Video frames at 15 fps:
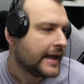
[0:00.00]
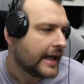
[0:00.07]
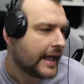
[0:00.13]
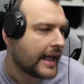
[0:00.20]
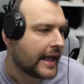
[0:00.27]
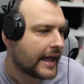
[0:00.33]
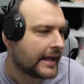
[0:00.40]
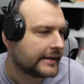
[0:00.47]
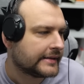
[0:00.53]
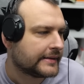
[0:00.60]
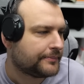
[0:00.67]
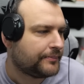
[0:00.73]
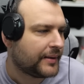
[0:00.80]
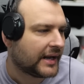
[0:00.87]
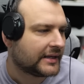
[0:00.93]

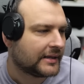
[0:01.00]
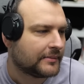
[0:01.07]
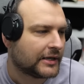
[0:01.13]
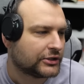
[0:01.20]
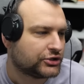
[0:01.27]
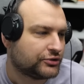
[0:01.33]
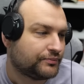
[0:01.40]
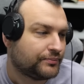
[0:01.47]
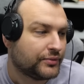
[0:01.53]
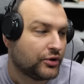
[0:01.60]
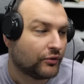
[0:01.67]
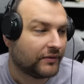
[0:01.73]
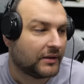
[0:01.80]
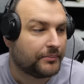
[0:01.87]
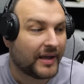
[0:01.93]
And pretty much
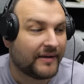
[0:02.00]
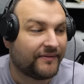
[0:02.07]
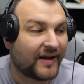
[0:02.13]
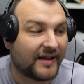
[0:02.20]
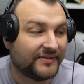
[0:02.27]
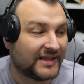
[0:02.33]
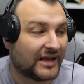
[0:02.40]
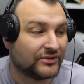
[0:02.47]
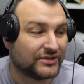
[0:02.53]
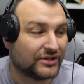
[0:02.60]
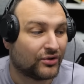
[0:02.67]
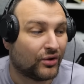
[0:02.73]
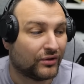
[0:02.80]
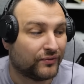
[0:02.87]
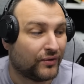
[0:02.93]
you will pay
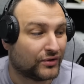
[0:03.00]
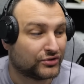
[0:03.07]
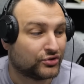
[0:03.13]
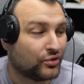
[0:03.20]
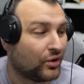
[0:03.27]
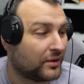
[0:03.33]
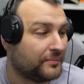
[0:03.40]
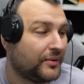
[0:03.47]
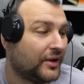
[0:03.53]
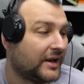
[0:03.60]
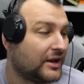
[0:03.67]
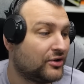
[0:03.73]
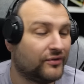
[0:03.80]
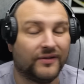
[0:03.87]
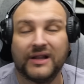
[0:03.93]
5,000 gold for Scorpion,
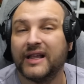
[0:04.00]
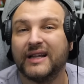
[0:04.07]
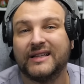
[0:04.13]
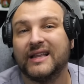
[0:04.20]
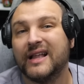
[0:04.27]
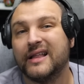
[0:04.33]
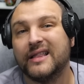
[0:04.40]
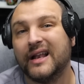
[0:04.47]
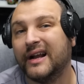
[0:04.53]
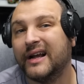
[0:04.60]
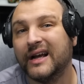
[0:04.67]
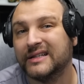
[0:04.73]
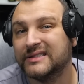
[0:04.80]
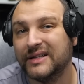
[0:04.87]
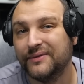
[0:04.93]
and you will get another
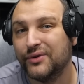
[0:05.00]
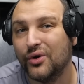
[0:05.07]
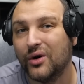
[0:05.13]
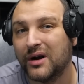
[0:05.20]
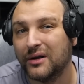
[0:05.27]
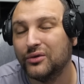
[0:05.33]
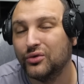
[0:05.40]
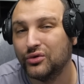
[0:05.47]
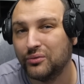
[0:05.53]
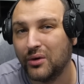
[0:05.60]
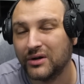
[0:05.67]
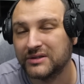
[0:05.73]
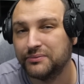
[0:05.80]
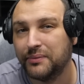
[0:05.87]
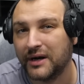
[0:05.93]
Kust if you are a loot
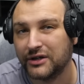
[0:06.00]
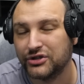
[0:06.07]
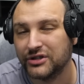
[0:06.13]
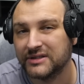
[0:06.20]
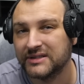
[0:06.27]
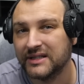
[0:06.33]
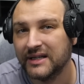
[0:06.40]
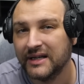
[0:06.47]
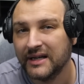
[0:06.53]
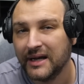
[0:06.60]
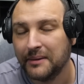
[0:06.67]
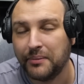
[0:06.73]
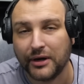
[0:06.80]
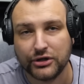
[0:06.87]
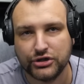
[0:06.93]
box
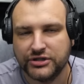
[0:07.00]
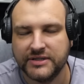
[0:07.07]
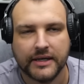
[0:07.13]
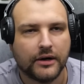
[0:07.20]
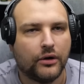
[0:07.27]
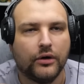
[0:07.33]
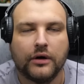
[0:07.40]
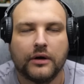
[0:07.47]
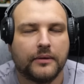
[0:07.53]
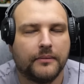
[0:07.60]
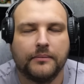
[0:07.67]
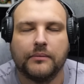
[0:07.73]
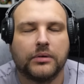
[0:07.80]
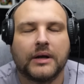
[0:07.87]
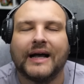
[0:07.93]
purchaser or
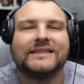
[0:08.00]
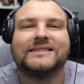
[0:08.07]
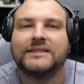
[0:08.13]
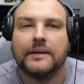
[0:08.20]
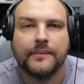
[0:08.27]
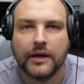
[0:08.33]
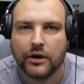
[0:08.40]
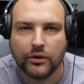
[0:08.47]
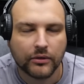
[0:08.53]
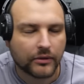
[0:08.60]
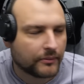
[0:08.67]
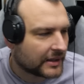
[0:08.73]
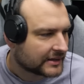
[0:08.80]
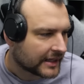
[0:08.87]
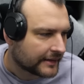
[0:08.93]
customer or
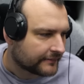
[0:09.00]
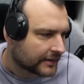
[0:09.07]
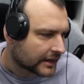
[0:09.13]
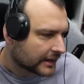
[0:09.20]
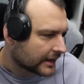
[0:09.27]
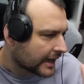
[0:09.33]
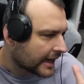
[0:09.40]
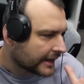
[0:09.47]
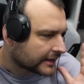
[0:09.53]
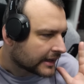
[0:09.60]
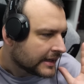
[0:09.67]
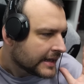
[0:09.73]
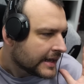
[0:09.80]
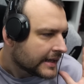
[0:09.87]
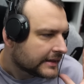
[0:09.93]
whatever, right?
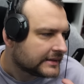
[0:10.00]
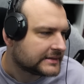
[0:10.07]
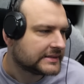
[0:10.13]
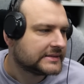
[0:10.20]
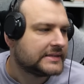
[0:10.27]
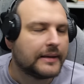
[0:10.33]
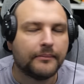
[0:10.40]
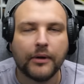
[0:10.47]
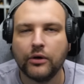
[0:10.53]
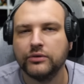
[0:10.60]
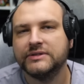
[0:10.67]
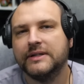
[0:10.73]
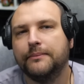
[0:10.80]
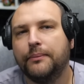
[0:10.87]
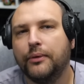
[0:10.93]
This is the
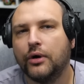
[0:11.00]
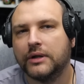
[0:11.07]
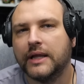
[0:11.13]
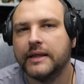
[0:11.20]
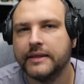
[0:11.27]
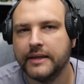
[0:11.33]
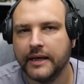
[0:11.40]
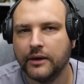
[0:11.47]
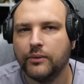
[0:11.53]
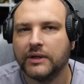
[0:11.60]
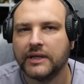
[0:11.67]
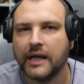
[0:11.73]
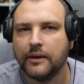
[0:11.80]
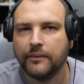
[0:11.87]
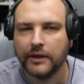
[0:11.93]
most important thing
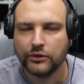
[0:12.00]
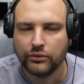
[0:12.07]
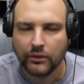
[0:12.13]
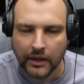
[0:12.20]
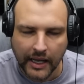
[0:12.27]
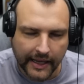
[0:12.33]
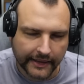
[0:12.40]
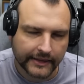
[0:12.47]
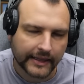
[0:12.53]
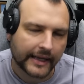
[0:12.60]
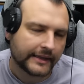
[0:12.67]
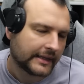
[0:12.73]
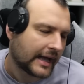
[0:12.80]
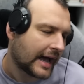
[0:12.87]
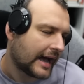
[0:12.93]
what I want to
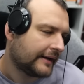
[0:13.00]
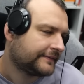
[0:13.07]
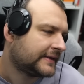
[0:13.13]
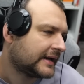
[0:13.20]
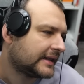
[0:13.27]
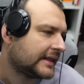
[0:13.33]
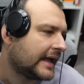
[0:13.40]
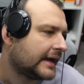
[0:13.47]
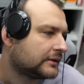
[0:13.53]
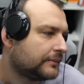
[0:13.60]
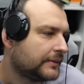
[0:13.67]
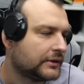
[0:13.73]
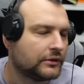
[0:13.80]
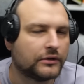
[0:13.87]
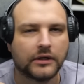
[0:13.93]
highlight. After that,
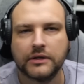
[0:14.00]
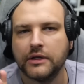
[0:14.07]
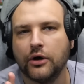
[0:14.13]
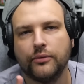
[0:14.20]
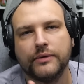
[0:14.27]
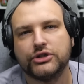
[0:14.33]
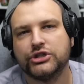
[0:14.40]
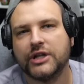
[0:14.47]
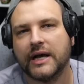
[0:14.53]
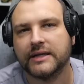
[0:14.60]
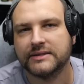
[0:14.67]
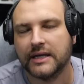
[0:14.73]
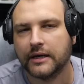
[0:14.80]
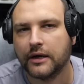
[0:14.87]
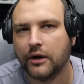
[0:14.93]
we do not know which
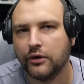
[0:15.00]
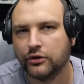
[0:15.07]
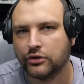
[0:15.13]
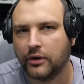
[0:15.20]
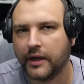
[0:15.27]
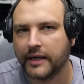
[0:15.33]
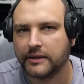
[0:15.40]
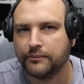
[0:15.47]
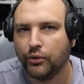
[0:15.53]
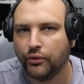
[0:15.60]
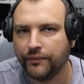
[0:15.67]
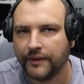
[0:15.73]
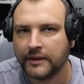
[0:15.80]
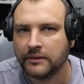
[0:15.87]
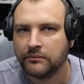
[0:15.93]
tanks are going to get
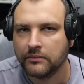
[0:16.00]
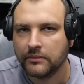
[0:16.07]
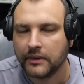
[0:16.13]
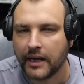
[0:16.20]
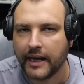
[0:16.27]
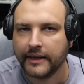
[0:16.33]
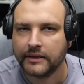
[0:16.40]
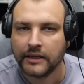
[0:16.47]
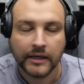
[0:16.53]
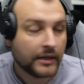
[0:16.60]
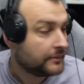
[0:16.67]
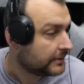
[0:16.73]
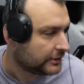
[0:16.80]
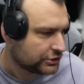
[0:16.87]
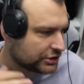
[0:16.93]
buffed, right?
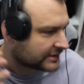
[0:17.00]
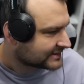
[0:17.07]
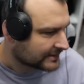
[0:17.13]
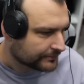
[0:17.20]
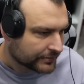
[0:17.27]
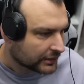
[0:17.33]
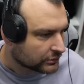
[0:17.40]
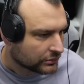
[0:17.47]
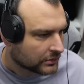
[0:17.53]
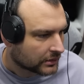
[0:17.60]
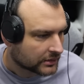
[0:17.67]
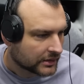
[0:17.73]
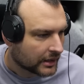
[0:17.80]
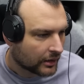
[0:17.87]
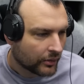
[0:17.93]
We just simply do
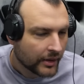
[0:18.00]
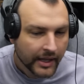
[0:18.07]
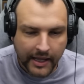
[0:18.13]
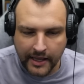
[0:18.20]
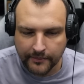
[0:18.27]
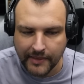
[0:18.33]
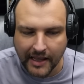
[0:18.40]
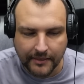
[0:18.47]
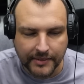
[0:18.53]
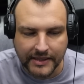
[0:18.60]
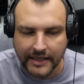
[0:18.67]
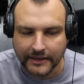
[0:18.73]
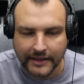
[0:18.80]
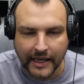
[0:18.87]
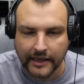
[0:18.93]
not know. Maybe
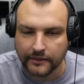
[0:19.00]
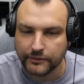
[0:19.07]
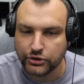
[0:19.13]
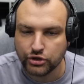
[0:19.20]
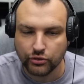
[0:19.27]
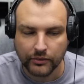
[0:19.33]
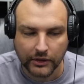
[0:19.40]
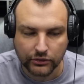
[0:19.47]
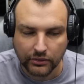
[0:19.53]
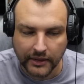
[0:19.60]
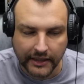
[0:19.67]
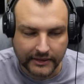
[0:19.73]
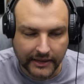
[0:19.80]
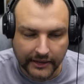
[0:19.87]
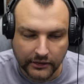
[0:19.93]
the tank which you want to
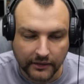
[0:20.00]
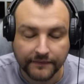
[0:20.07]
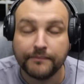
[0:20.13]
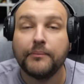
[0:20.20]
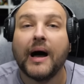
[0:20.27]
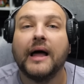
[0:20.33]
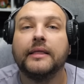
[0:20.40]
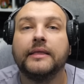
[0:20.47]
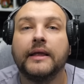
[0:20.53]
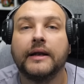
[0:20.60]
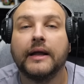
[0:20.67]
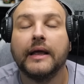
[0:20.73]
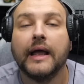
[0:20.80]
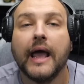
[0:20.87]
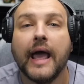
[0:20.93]
get rid of,
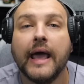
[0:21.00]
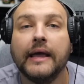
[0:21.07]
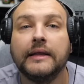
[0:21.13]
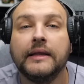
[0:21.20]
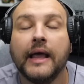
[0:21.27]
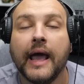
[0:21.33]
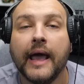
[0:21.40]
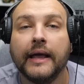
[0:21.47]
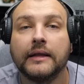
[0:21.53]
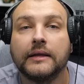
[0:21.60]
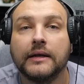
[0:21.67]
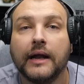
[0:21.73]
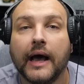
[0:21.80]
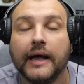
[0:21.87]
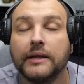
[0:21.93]
Panther 88,
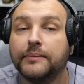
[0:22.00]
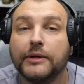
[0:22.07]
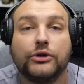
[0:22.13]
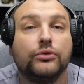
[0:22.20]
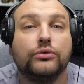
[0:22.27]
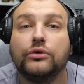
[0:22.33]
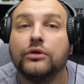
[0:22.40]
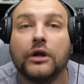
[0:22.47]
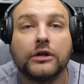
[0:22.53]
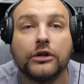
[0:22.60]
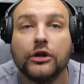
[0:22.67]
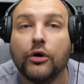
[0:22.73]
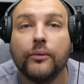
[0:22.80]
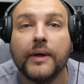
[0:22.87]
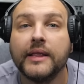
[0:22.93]
right? But you do not
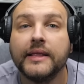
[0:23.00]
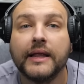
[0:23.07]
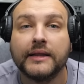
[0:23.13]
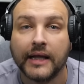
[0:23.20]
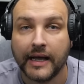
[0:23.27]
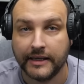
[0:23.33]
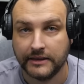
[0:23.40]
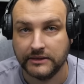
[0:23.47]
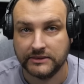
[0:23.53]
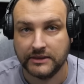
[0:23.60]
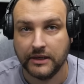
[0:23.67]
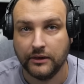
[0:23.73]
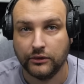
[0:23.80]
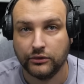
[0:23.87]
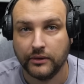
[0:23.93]
know when the tank is
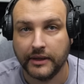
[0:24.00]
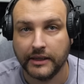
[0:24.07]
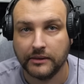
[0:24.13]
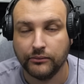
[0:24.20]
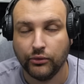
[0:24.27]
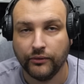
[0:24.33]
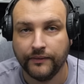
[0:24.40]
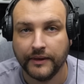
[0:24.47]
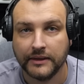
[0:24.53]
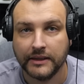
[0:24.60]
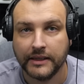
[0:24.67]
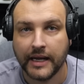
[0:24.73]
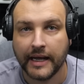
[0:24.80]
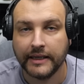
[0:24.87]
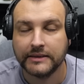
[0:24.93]
going to get buffed,
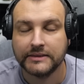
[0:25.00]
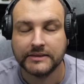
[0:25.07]
right?